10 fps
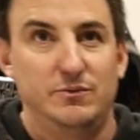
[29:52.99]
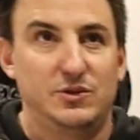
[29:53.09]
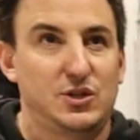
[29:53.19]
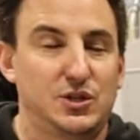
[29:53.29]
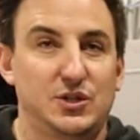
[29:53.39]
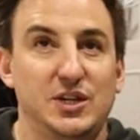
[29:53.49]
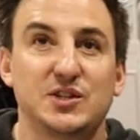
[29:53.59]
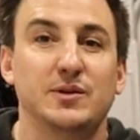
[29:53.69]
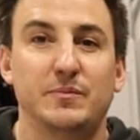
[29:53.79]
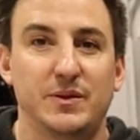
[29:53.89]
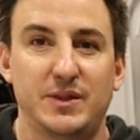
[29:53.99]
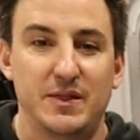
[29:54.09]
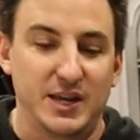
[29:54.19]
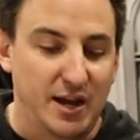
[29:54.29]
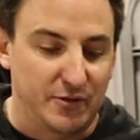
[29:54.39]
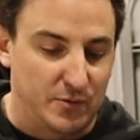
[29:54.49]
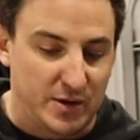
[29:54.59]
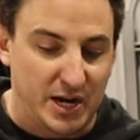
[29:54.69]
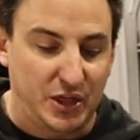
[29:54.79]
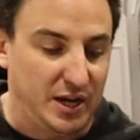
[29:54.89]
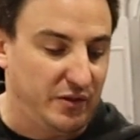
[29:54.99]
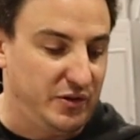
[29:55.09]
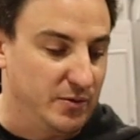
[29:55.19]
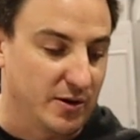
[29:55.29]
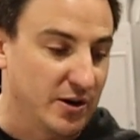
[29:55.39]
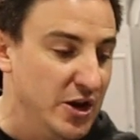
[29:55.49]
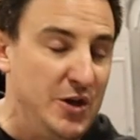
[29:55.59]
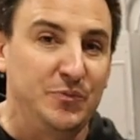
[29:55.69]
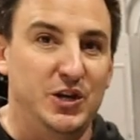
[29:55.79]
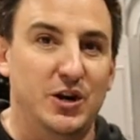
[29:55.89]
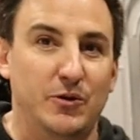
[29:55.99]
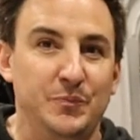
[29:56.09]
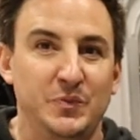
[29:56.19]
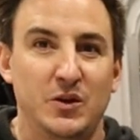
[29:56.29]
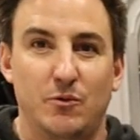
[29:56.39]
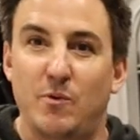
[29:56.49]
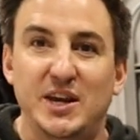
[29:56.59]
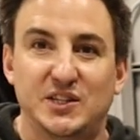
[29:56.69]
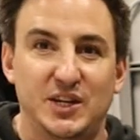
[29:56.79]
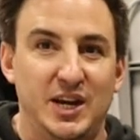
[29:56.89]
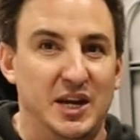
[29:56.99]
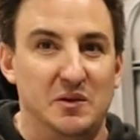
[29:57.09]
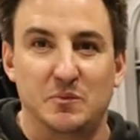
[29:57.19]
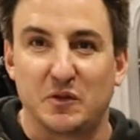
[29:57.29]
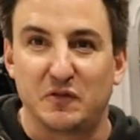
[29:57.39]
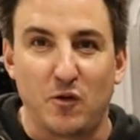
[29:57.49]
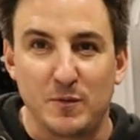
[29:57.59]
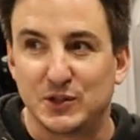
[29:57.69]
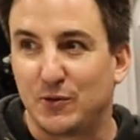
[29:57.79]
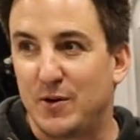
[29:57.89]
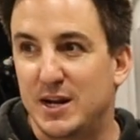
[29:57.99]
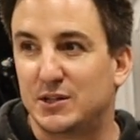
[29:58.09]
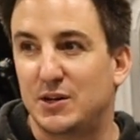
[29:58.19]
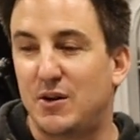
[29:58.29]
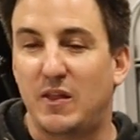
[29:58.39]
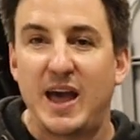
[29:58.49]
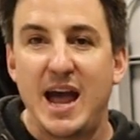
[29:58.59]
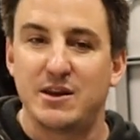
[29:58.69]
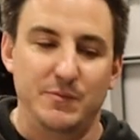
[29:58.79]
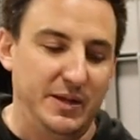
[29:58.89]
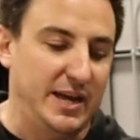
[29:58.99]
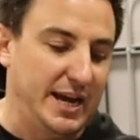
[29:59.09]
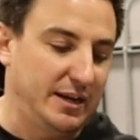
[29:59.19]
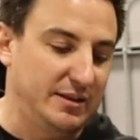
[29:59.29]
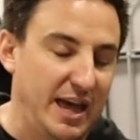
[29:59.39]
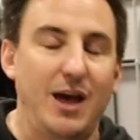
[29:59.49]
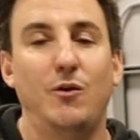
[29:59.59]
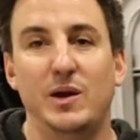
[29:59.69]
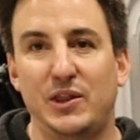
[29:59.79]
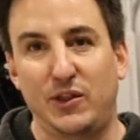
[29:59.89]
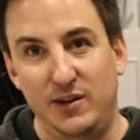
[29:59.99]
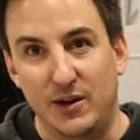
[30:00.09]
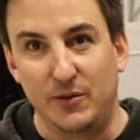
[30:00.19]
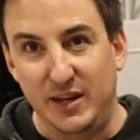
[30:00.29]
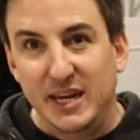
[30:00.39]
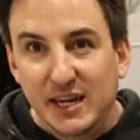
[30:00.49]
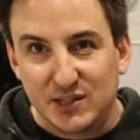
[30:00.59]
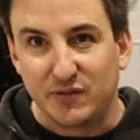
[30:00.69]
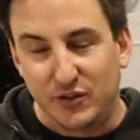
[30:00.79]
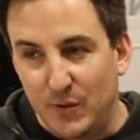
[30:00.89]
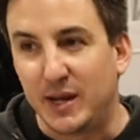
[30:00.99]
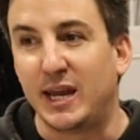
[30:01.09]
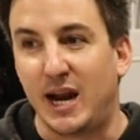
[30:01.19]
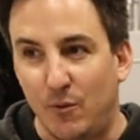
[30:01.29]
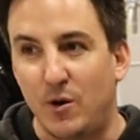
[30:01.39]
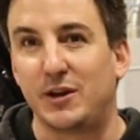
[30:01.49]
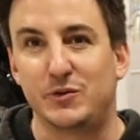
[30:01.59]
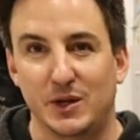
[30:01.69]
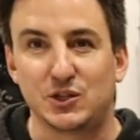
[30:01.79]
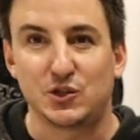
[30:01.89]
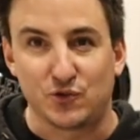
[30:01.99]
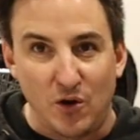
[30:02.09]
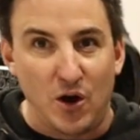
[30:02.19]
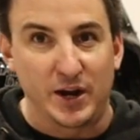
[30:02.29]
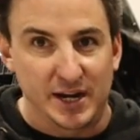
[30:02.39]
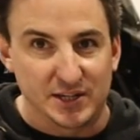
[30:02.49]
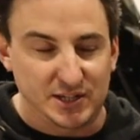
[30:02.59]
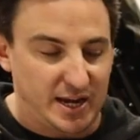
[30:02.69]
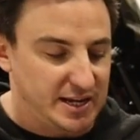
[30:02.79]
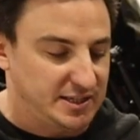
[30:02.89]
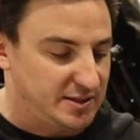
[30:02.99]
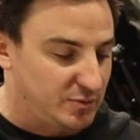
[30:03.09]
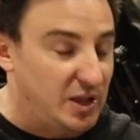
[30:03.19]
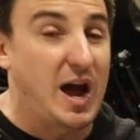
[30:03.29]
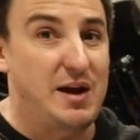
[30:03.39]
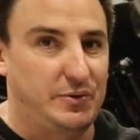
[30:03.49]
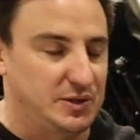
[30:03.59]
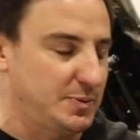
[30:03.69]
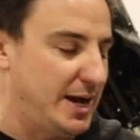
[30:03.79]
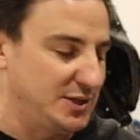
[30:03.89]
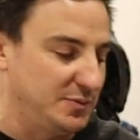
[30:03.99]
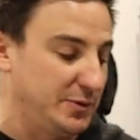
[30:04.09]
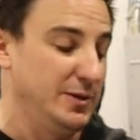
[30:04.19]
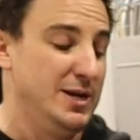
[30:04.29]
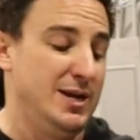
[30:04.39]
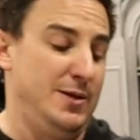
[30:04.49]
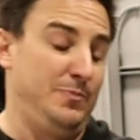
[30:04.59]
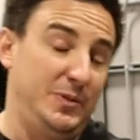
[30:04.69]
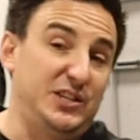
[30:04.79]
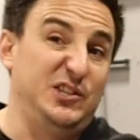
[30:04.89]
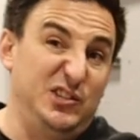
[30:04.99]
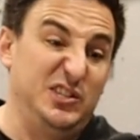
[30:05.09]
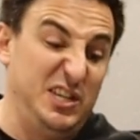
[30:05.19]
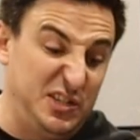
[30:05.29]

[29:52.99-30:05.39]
system than the other one. I think if you were, racing and performance oriented and all that, you'd be like, the hell with, the ease of doing it. I want it to be as strong and as reliable as possible. This is just